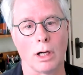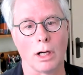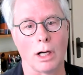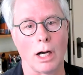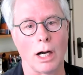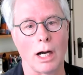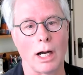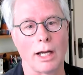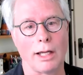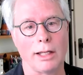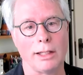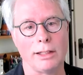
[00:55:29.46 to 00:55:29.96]

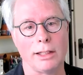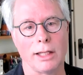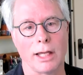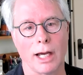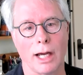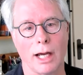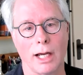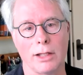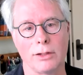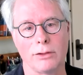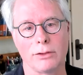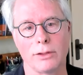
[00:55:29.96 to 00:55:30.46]
I yeah,
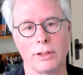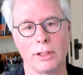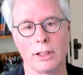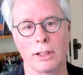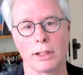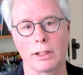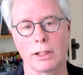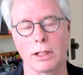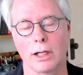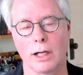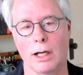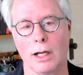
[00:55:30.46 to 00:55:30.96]
I
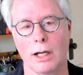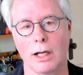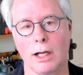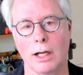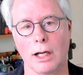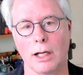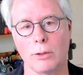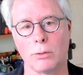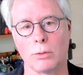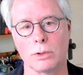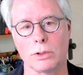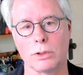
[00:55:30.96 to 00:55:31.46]
think uh,
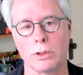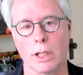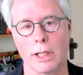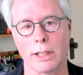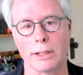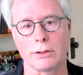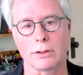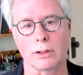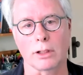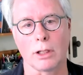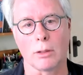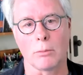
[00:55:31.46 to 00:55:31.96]
I would like
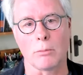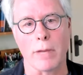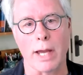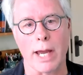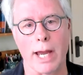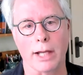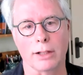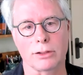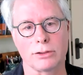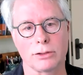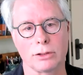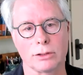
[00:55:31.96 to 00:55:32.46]
to come
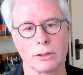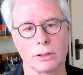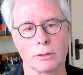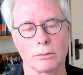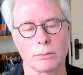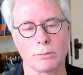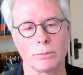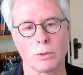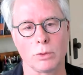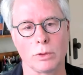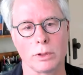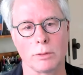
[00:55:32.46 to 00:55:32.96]
back to the
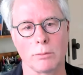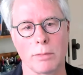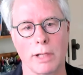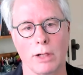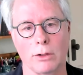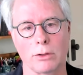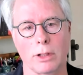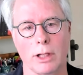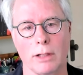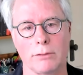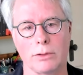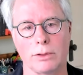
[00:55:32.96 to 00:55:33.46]
point
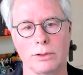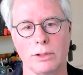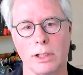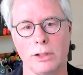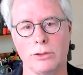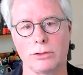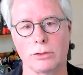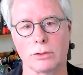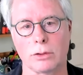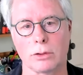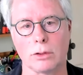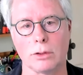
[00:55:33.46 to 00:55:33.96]
about
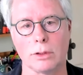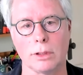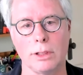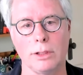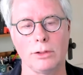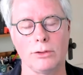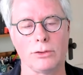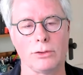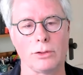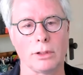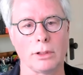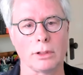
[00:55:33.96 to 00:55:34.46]
gravitational
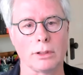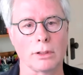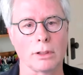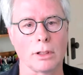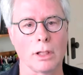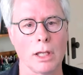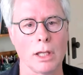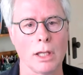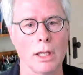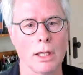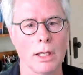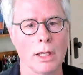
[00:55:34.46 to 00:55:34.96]
lensing
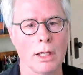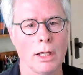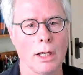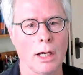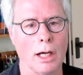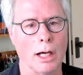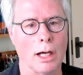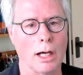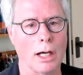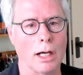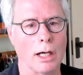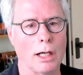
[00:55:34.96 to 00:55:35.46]

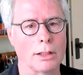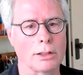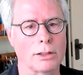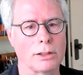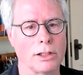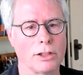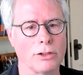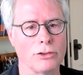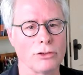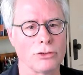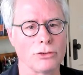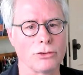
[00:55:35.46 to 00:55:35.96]

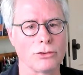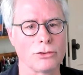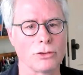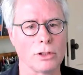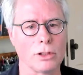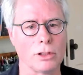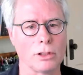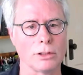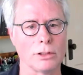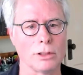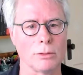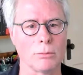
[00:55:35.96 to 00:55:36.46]
because.
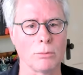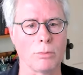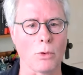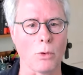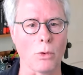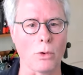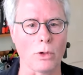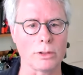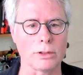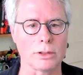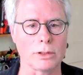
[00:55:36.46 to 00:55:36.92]
Uh, oh, just